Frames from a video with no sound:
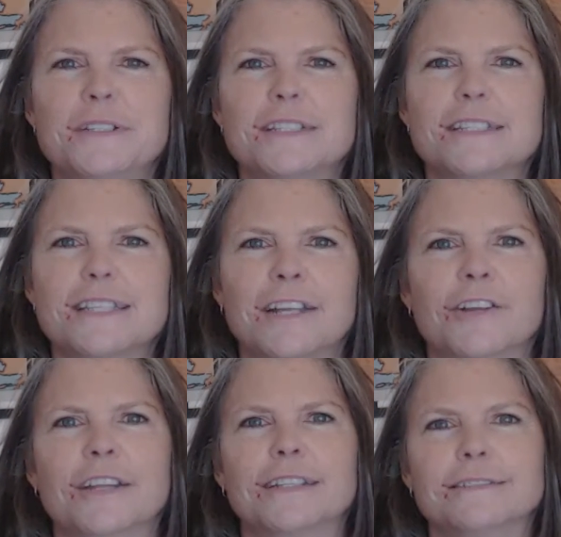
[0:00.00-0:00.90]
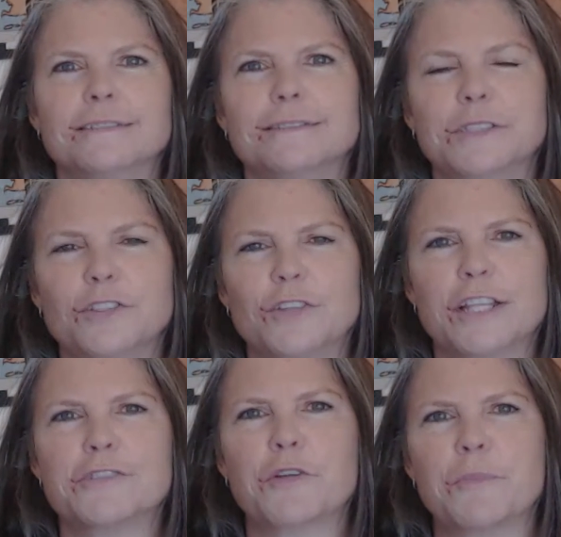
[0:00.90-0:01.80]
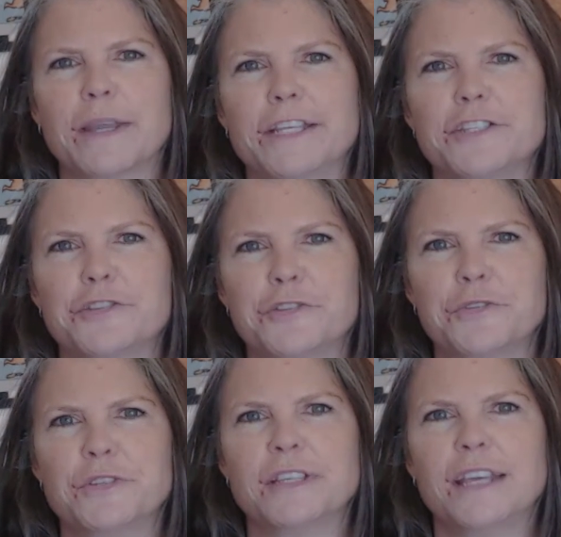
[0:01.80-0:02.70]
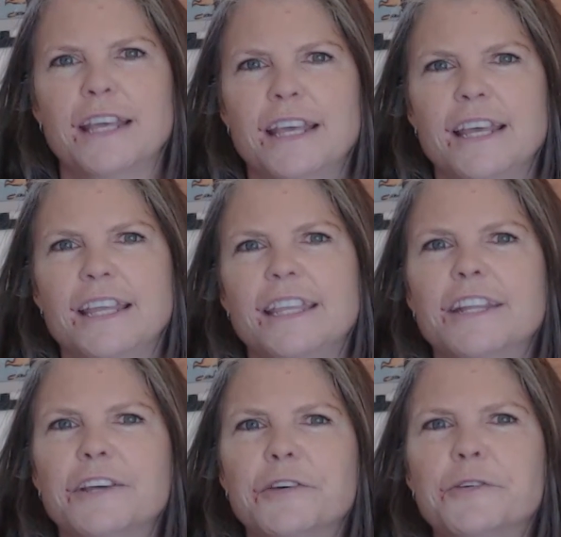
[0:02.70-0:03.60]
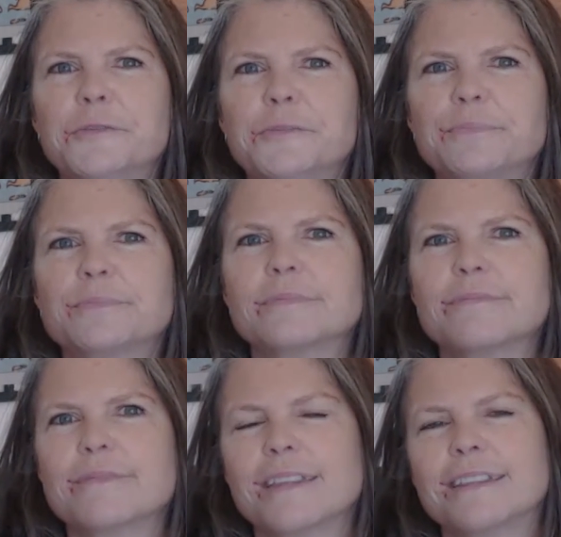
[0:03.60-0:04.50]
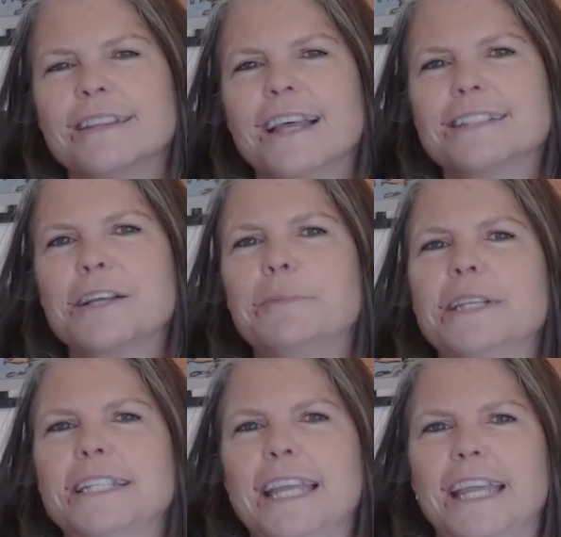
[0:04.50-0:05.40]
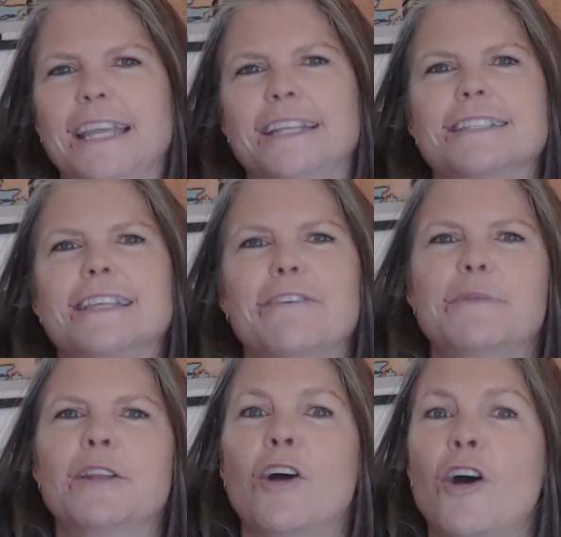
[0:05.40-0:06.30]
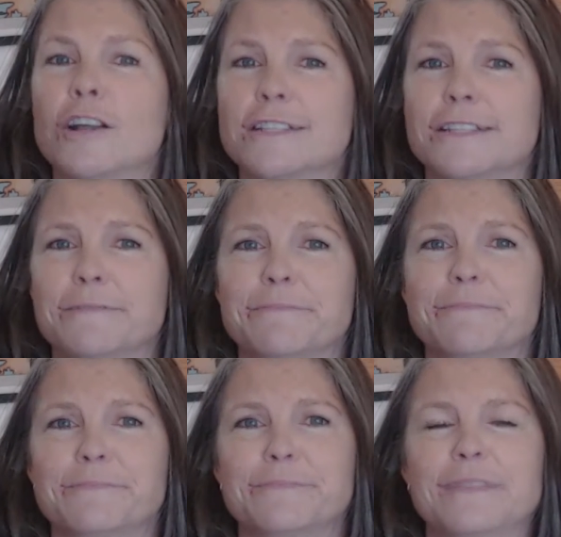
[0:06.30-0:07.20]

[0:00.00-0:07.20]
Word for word: This is Erin with Transformed by His Truth. You know, the last couple of days have been awesome.